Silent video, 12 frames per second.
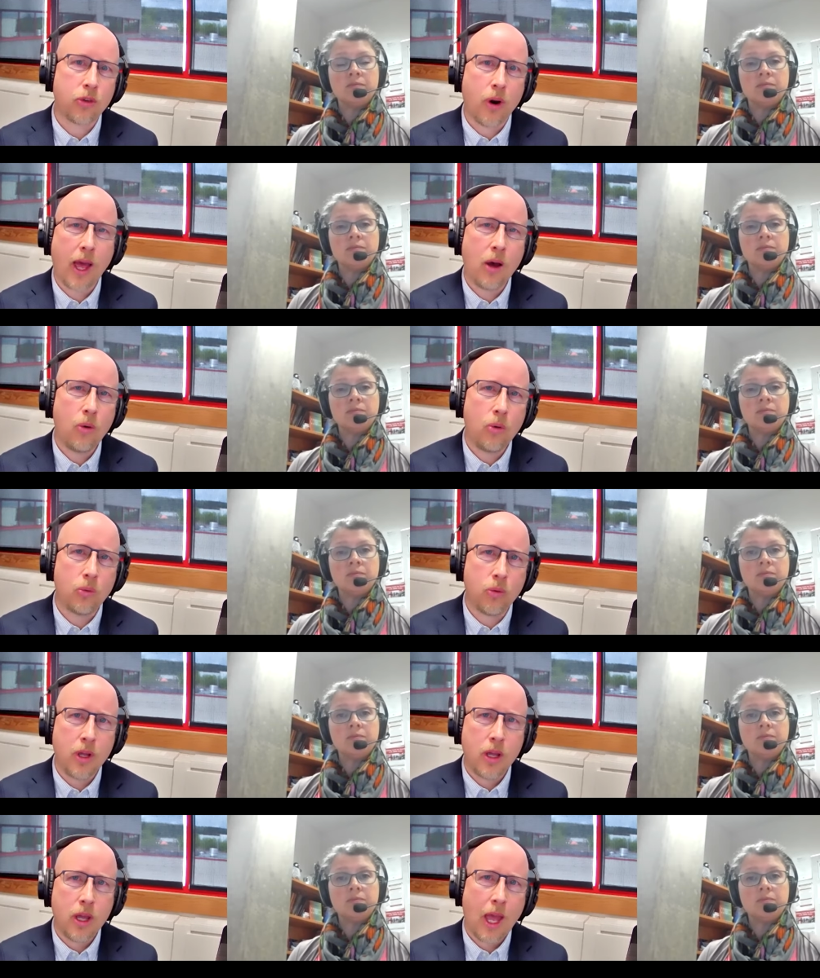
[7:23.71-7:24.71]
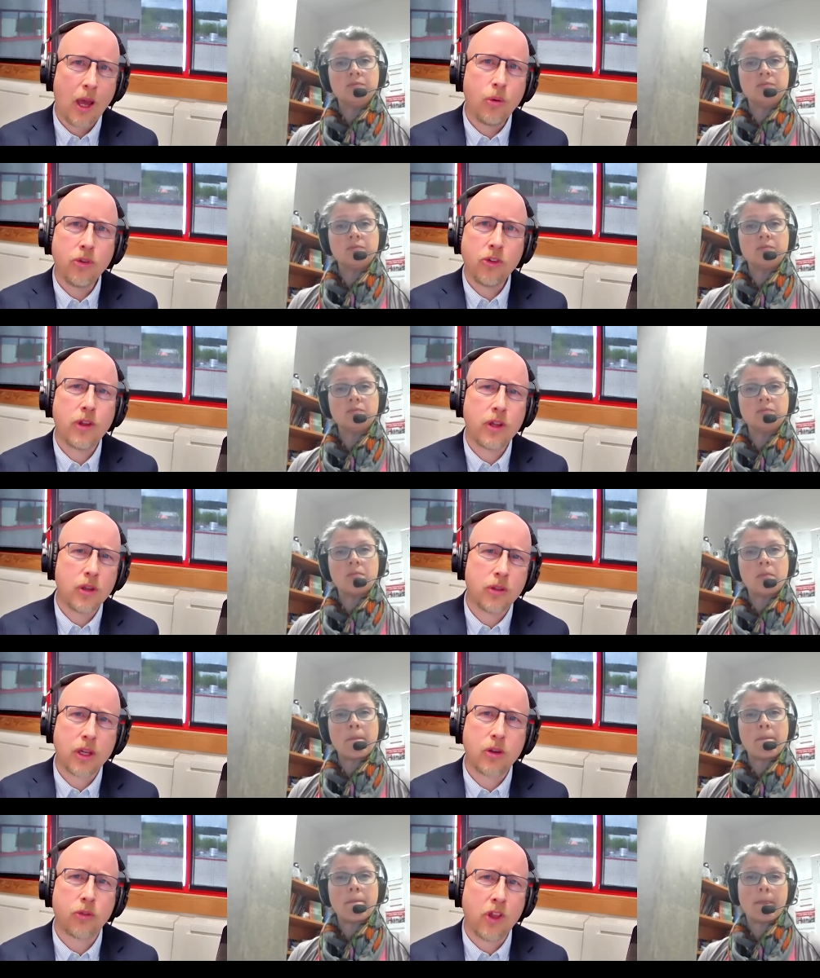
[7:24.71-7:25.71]
Speaker 1: or how how is it that you,
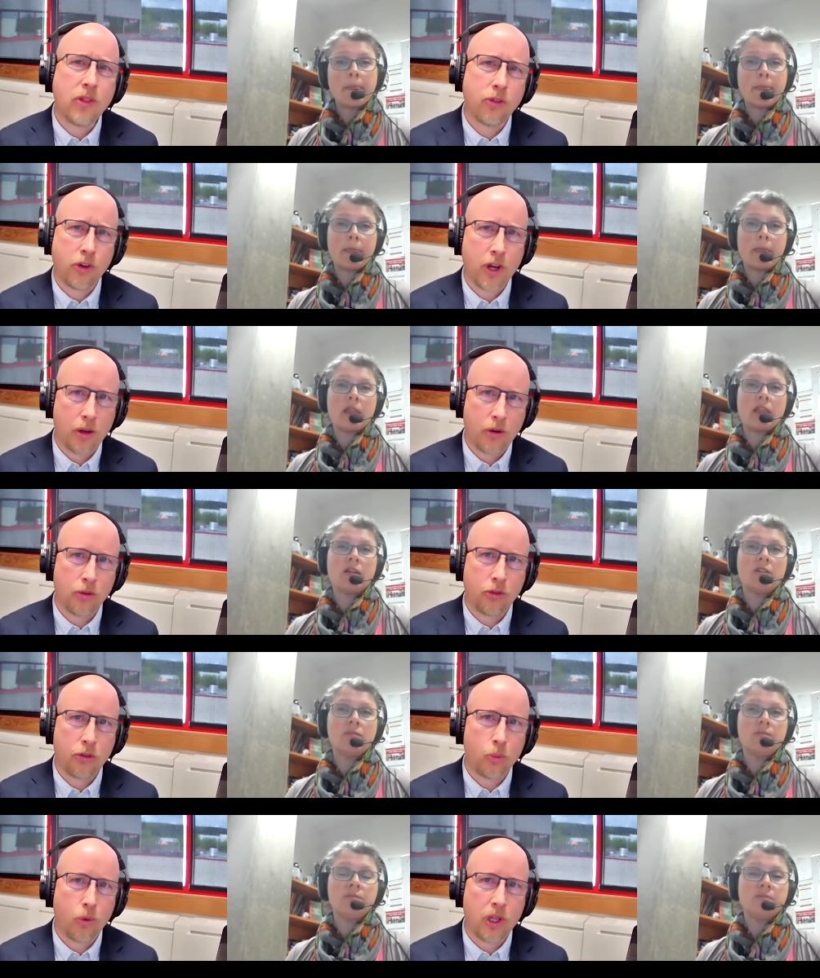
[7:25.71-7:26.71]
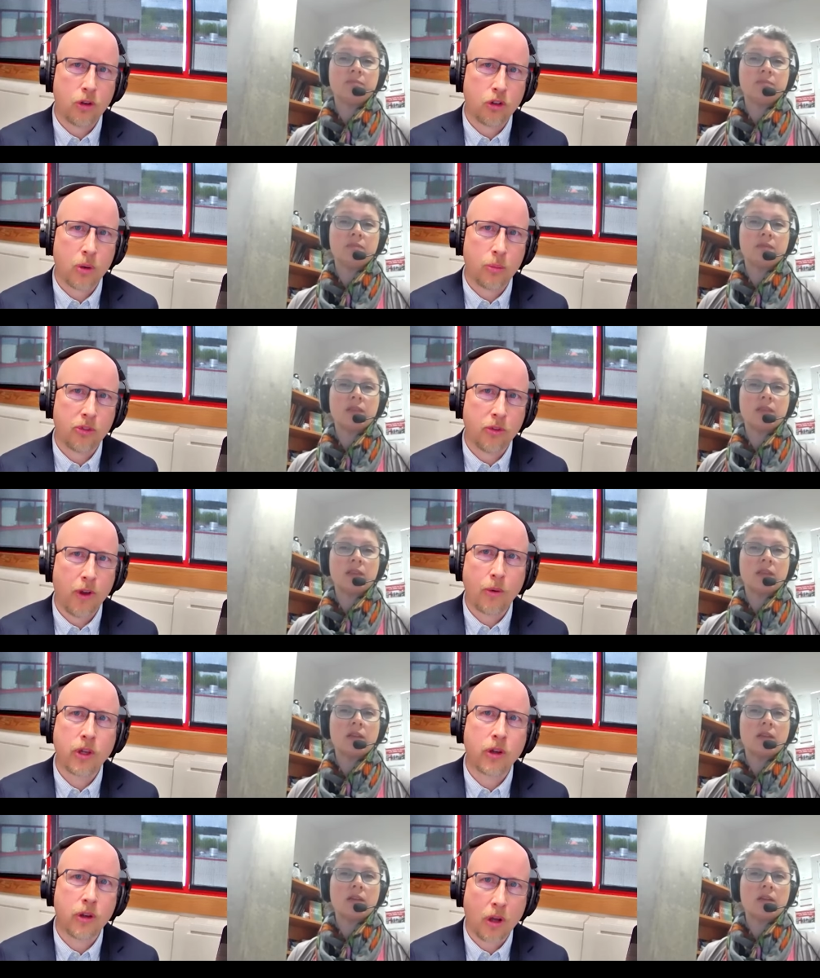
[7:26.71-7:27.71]
that you set the standards in terms of how
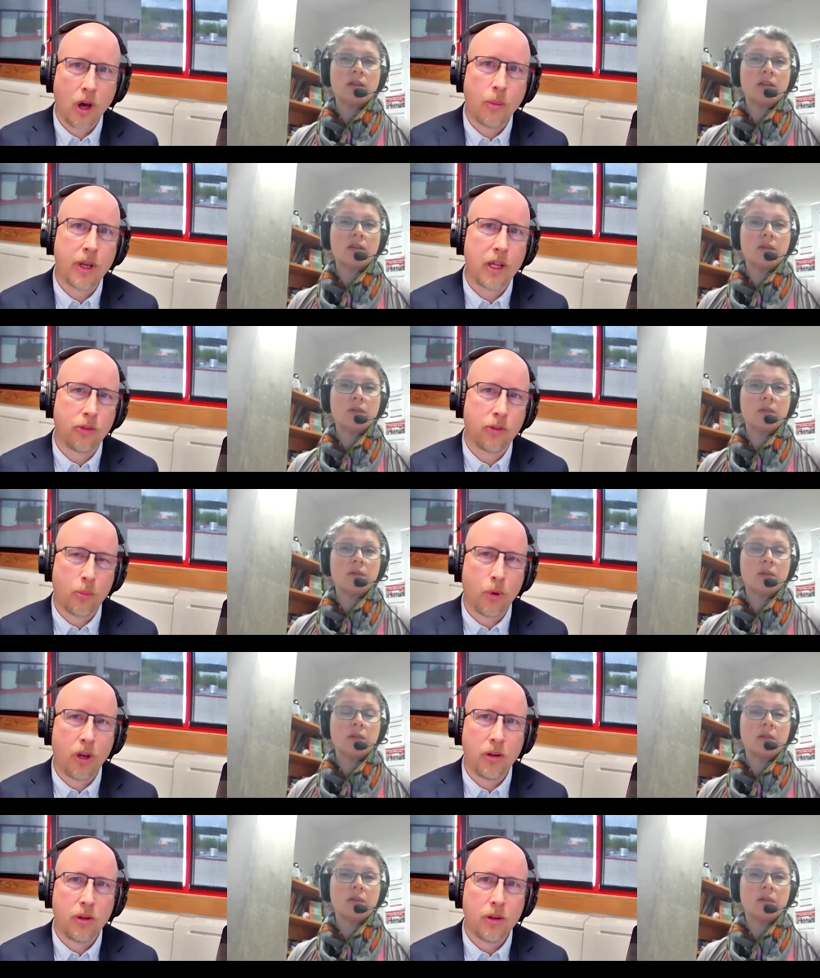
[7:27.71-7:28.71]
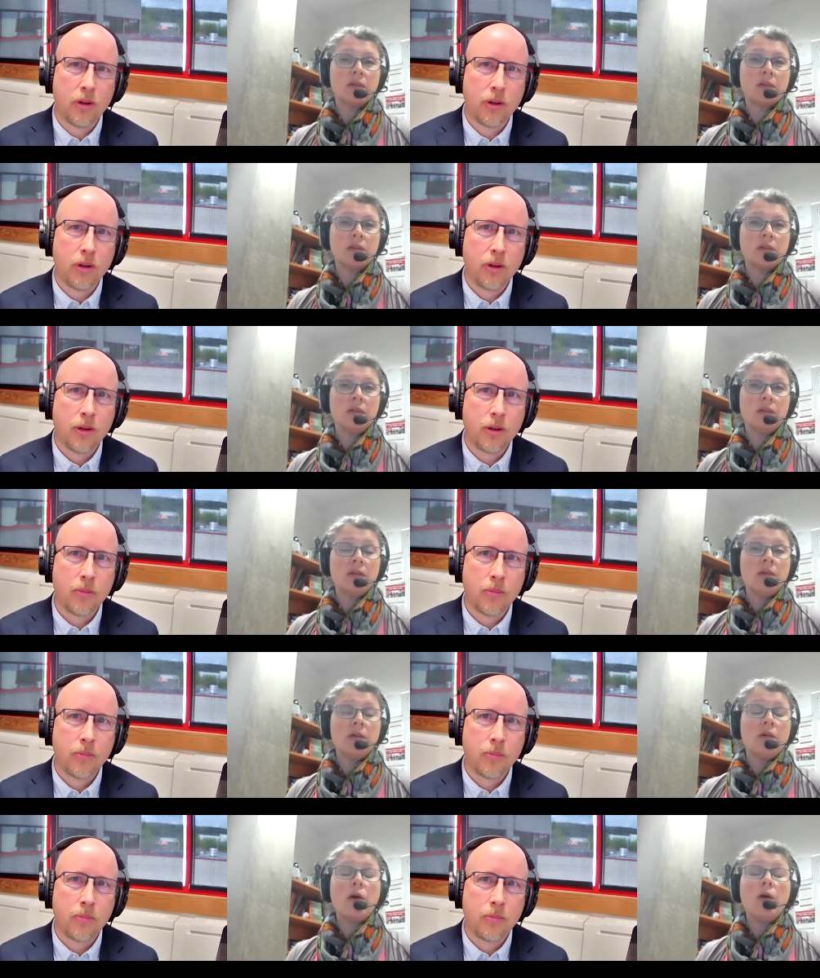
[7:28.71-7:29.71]
you can accommodate someone
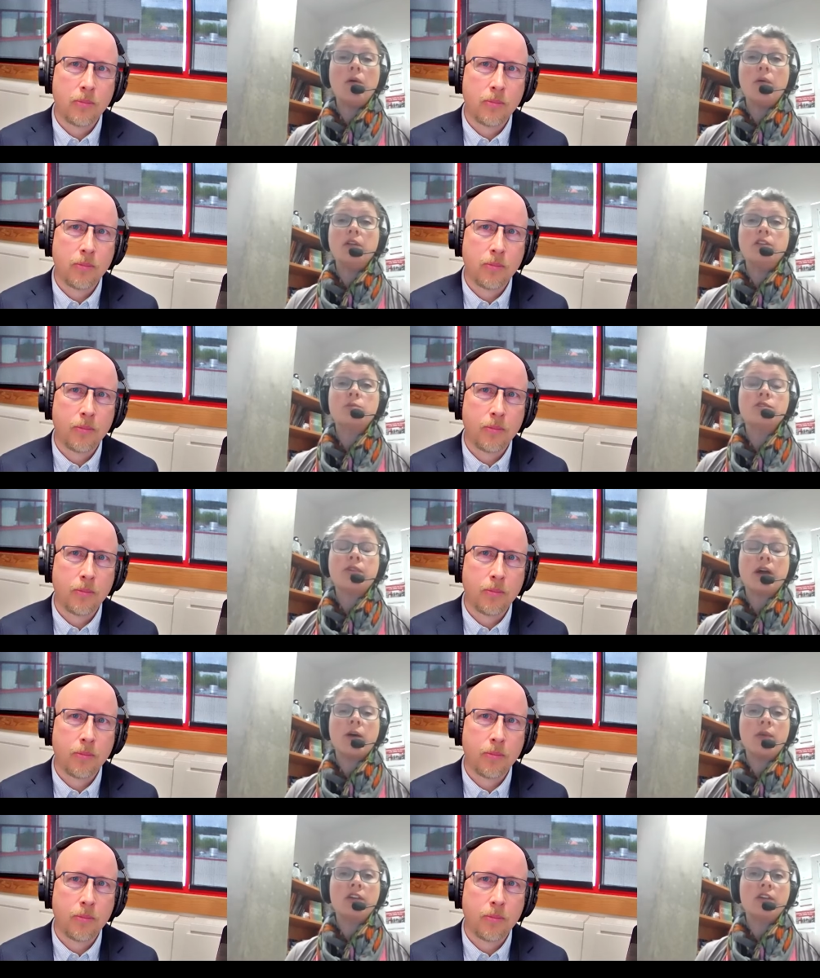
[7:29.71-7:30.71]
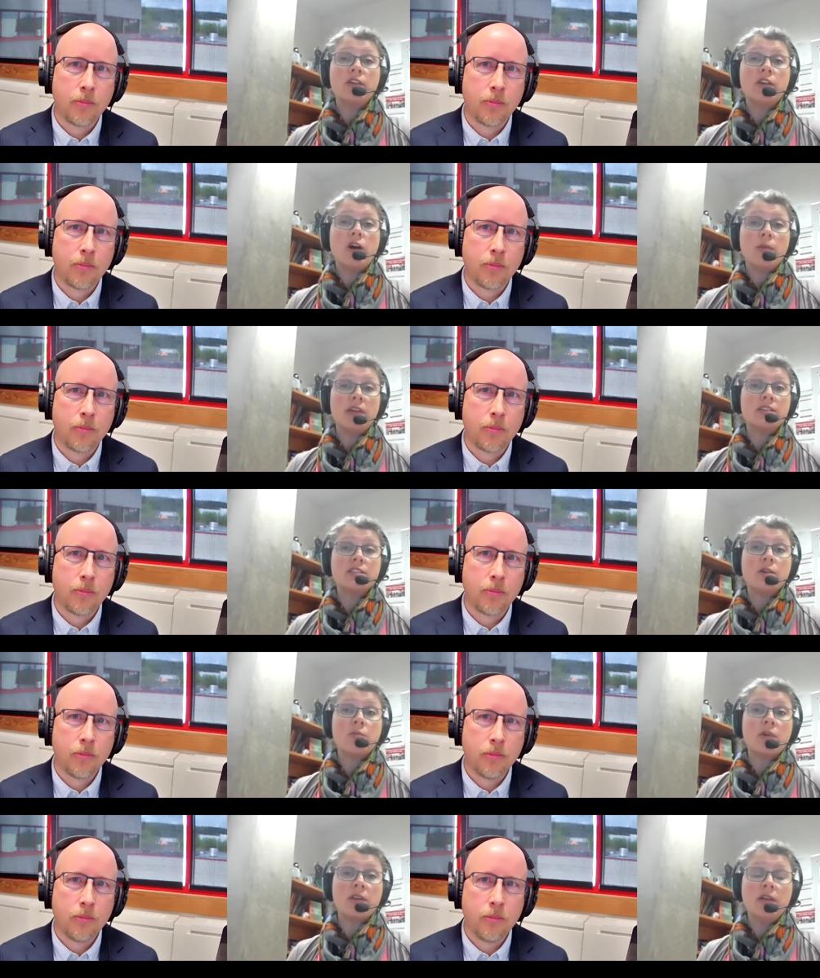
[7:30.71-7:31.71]
Speaker 2: oh in terms of how we can accommodate
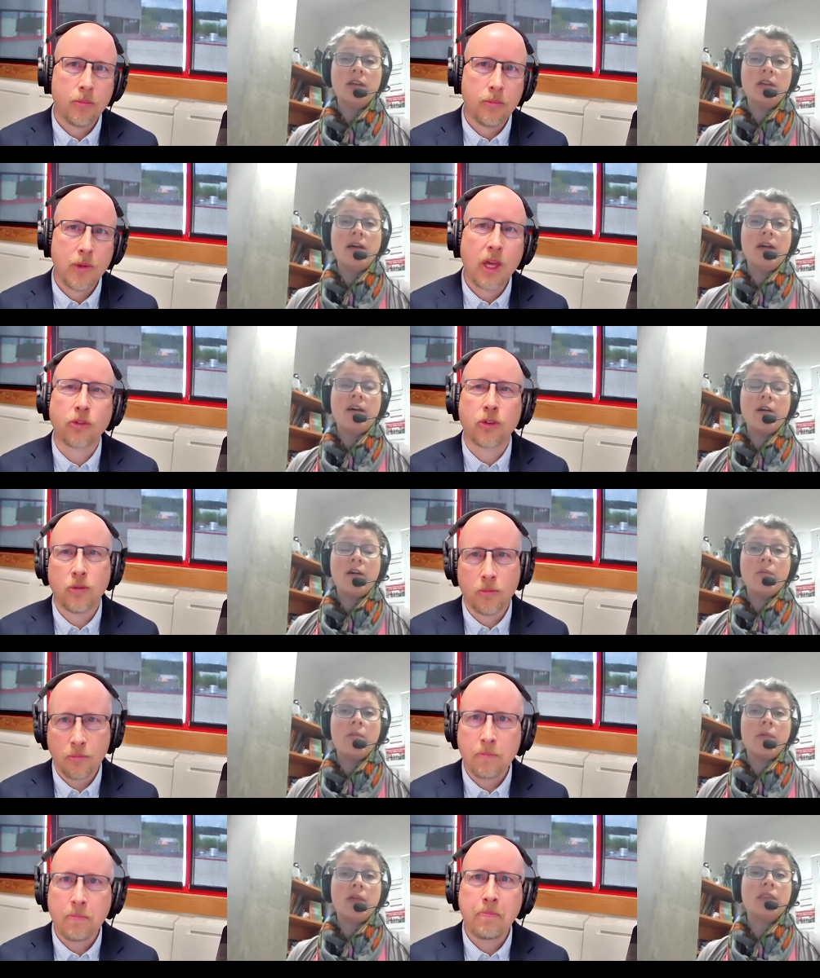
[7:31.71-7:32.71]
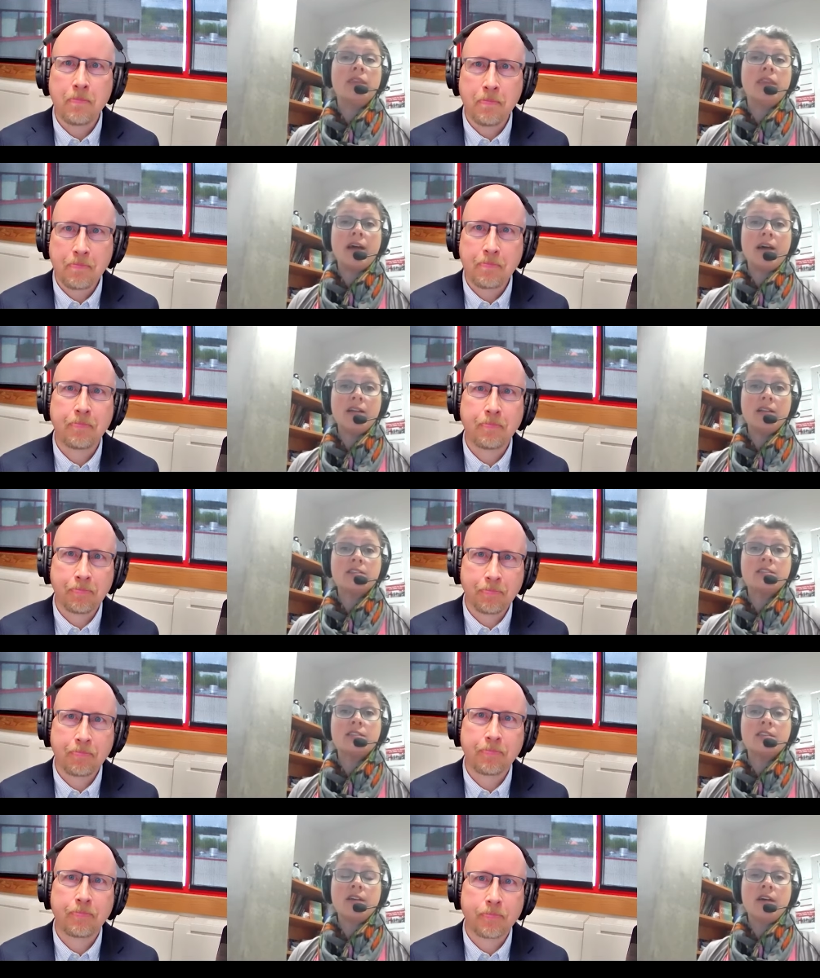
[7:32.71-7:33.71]
someone yes um,
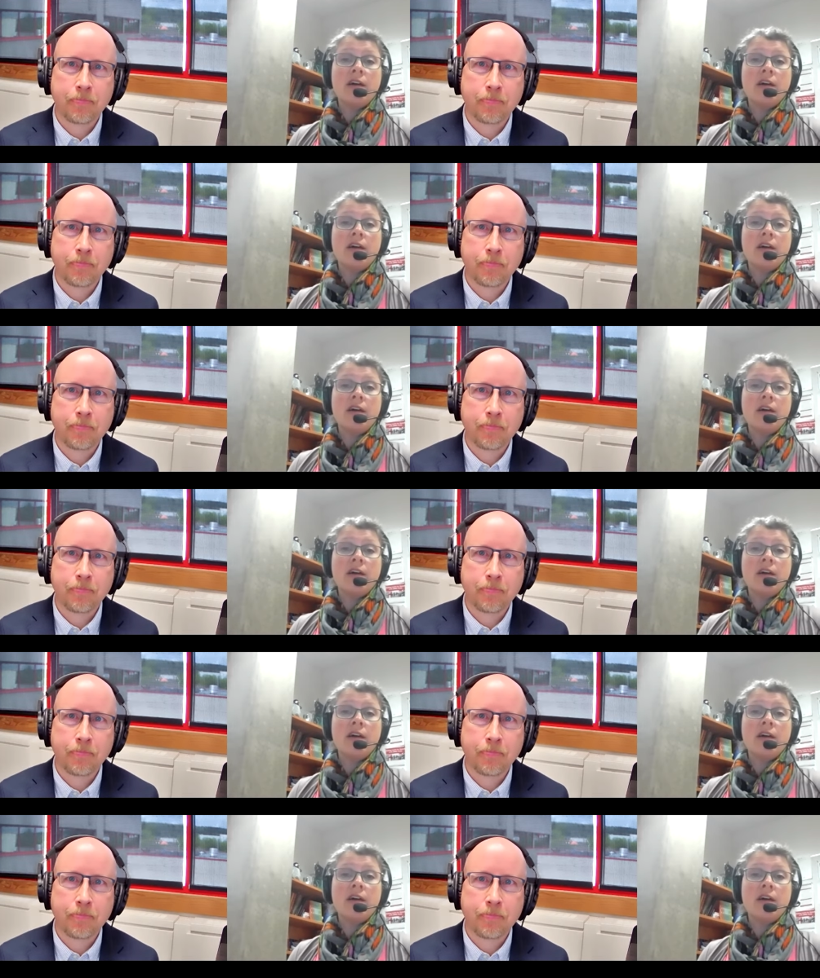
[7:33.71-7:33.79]
that's